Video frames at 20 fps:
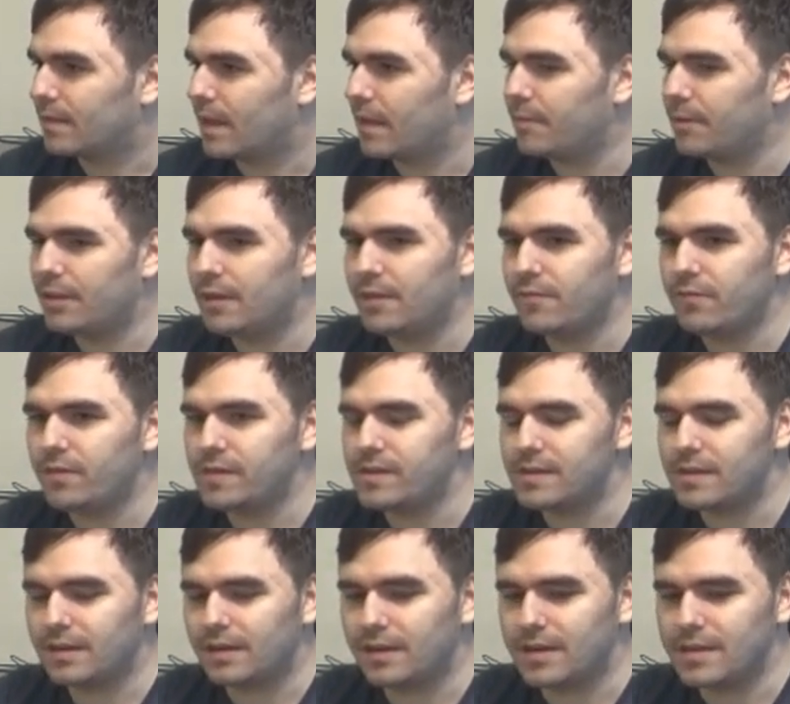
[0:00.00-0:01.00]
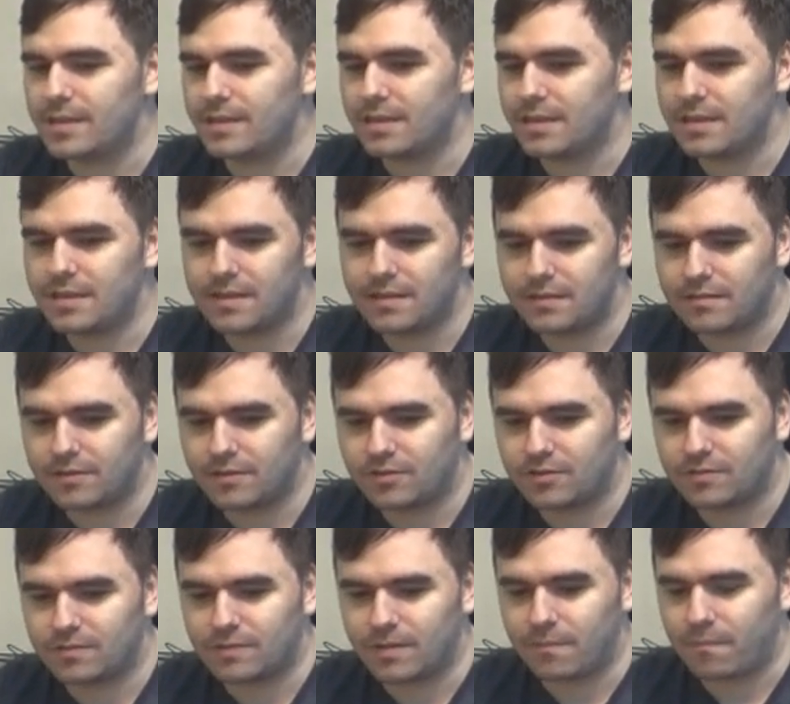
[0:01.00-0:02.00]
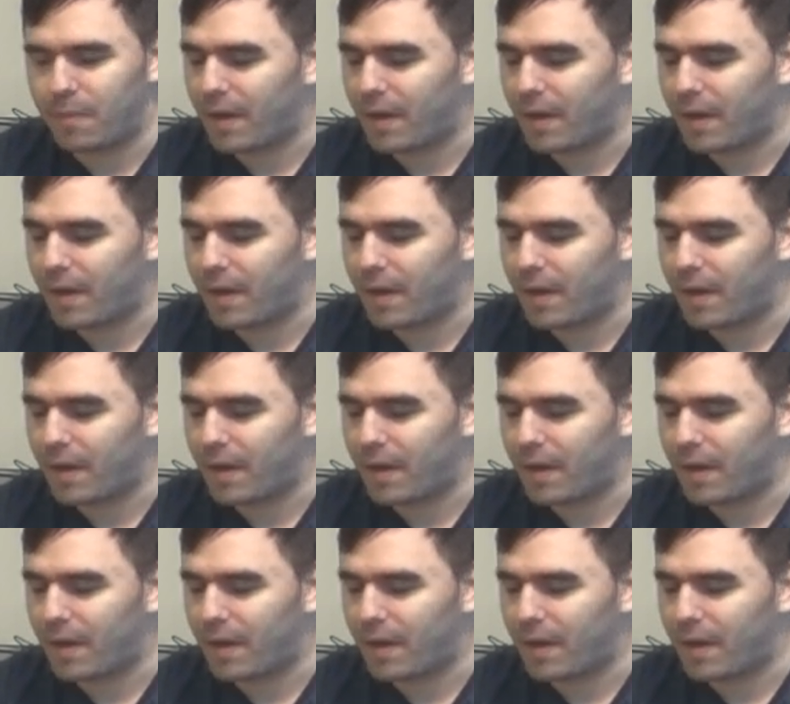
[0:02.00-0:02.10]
I mean, even like the